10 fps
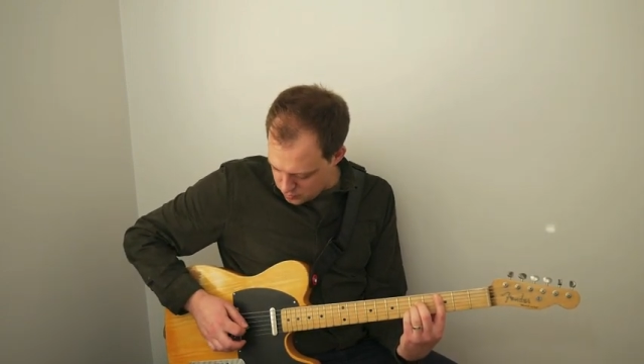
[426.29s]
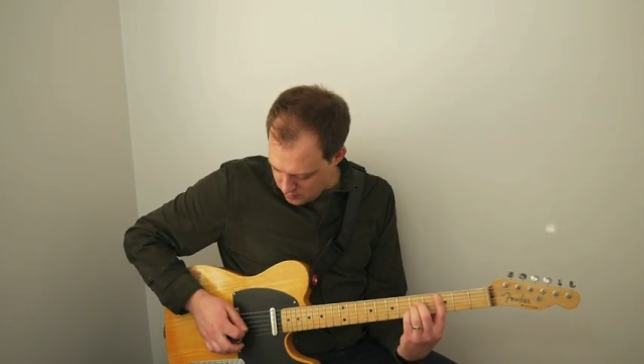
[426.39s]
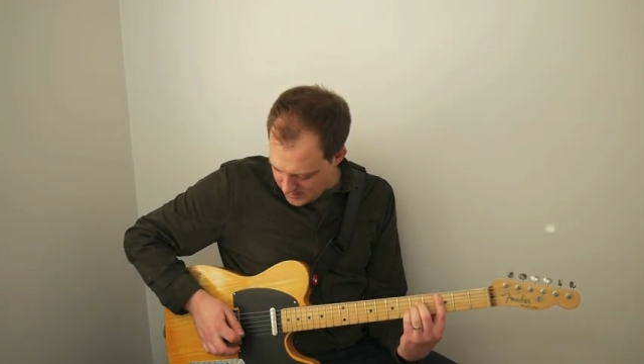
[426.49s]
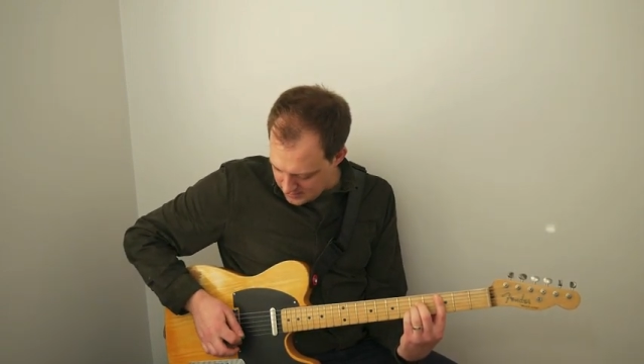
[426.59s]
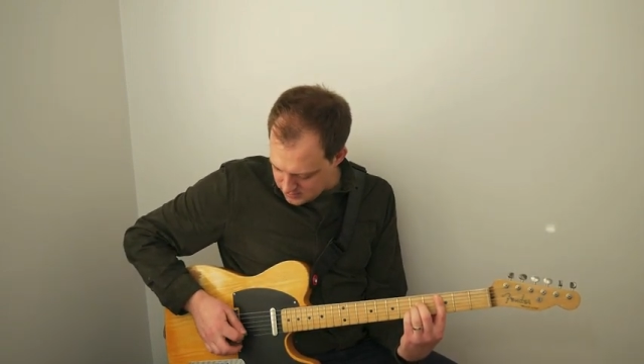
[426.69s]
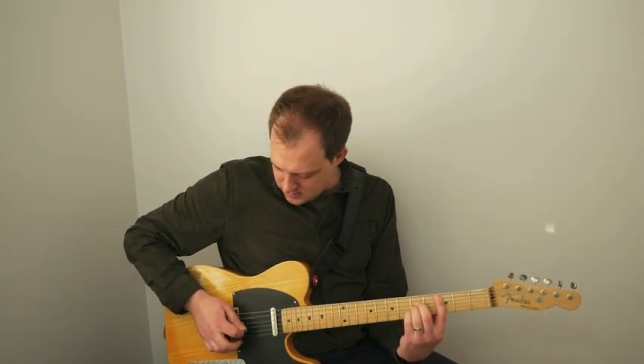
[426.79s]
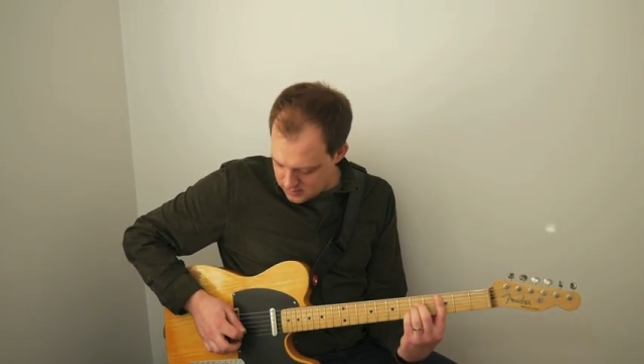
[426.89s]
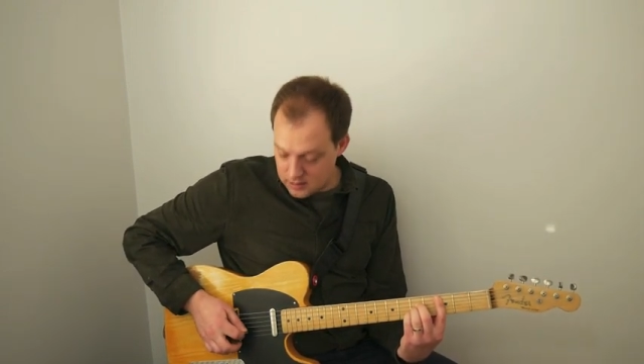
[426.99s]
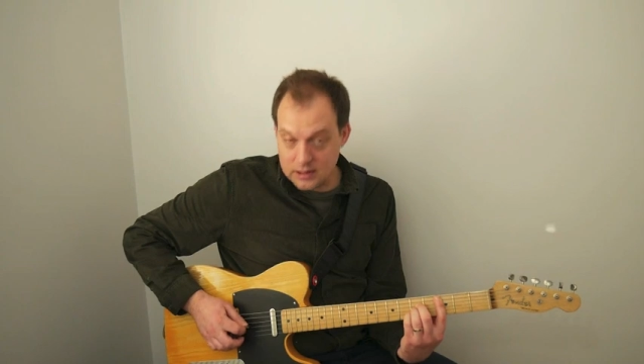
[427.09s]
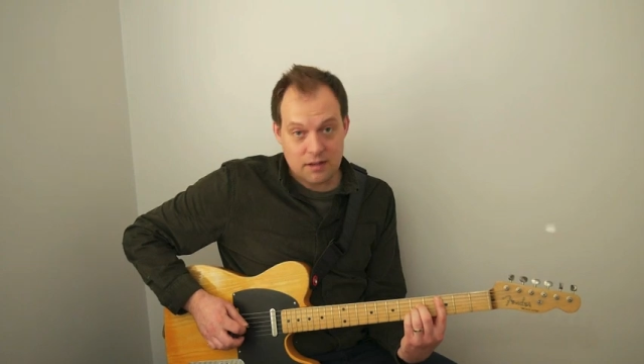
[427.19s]
strings
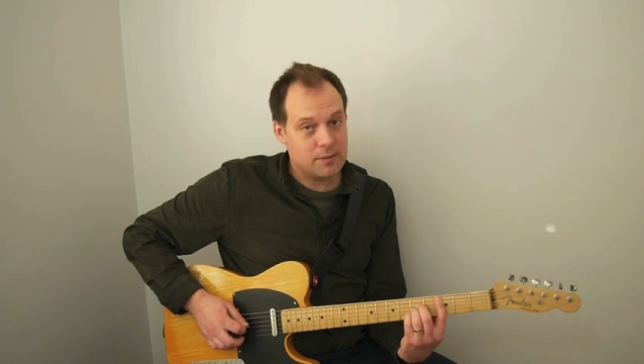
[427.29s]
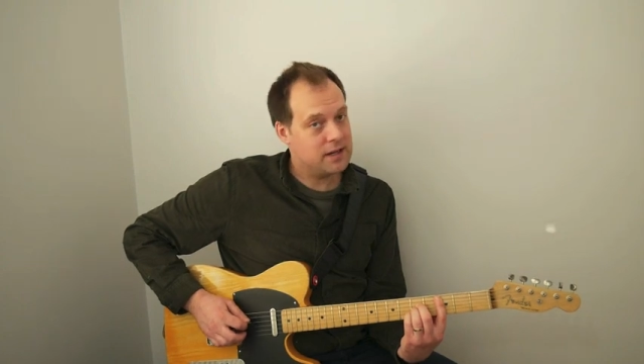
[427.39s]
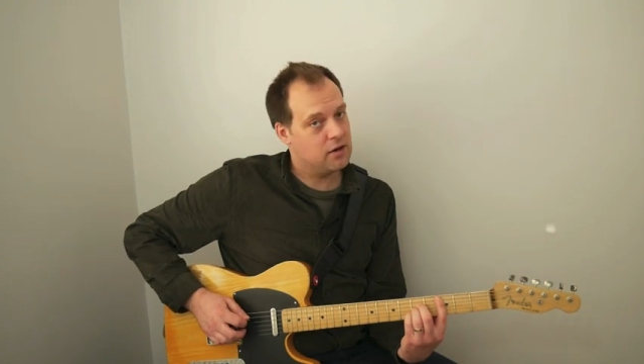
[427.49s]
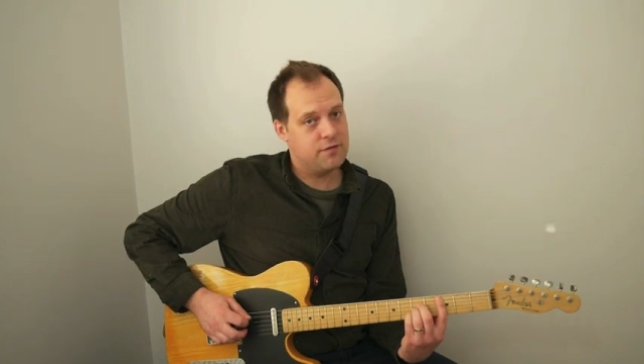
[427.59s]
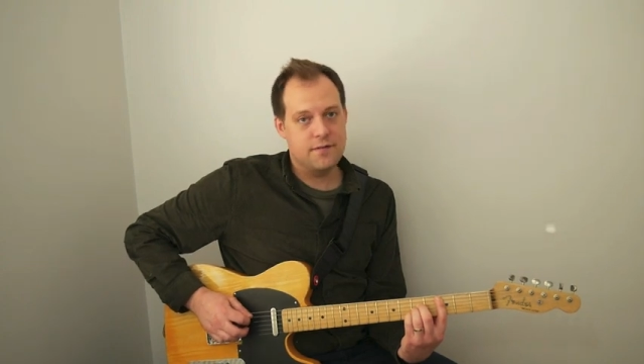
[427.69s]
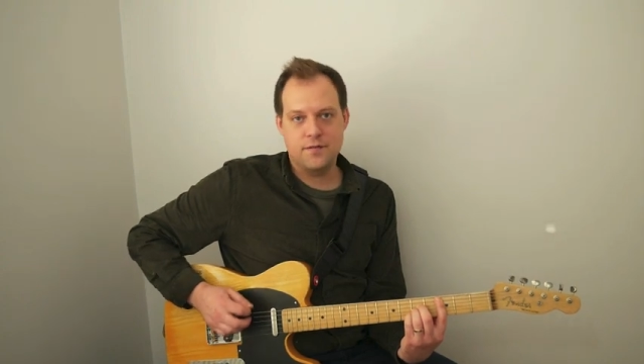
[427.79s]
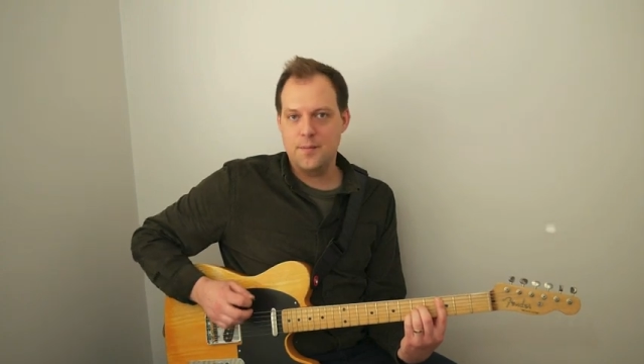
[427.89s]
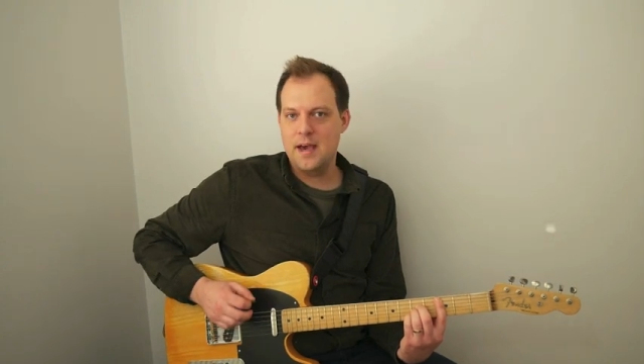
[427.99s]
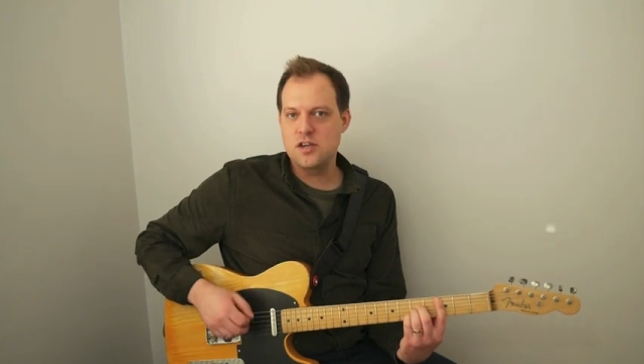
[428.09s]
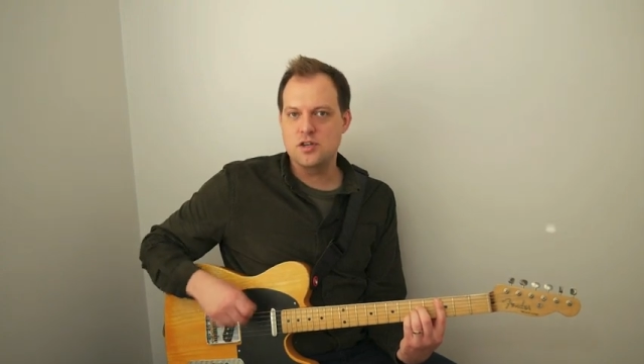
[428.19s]
give me enough
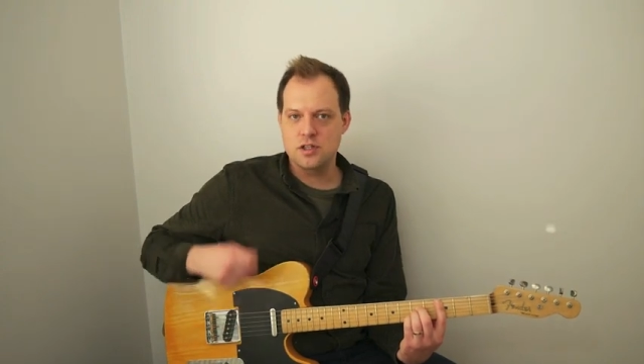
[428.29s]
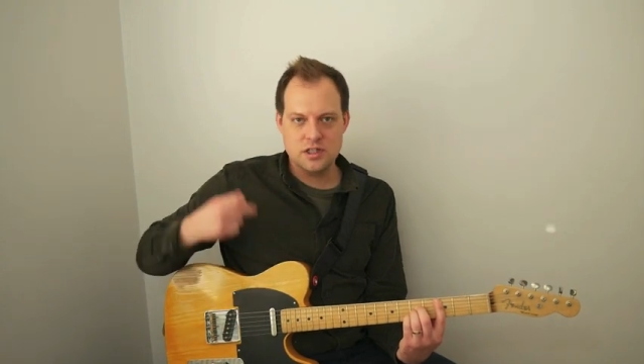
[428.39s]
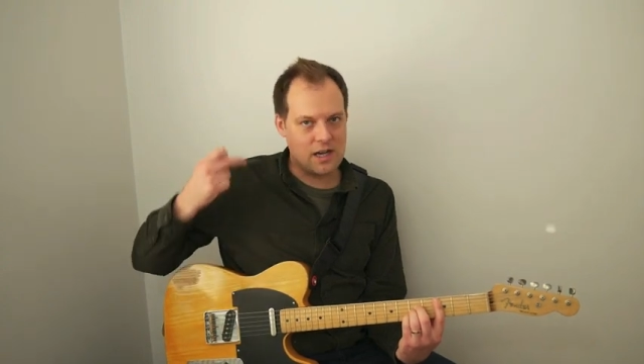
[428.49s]
information to